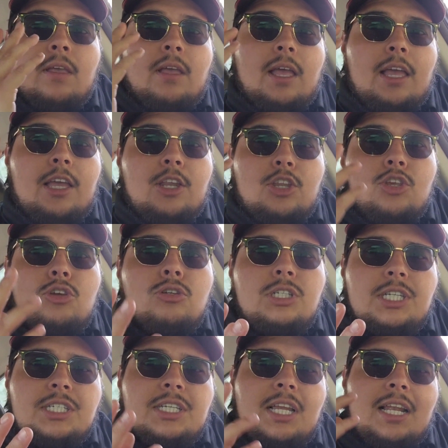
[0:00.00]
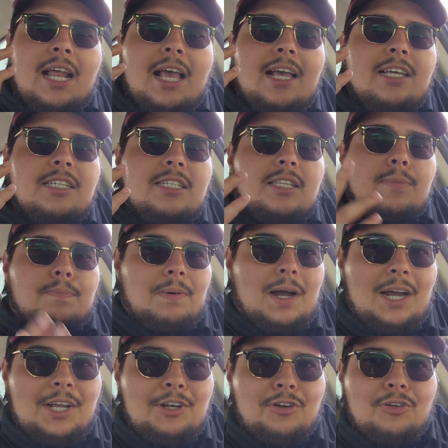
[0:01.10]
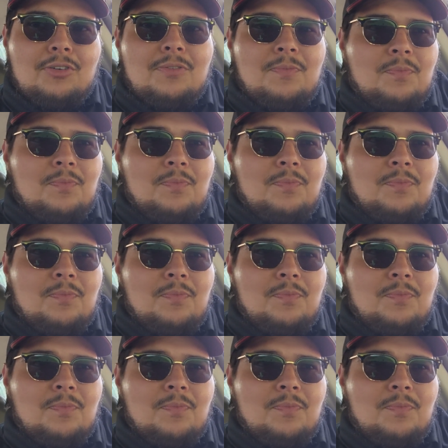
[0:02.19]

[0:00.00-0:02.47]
it uses it as the binder.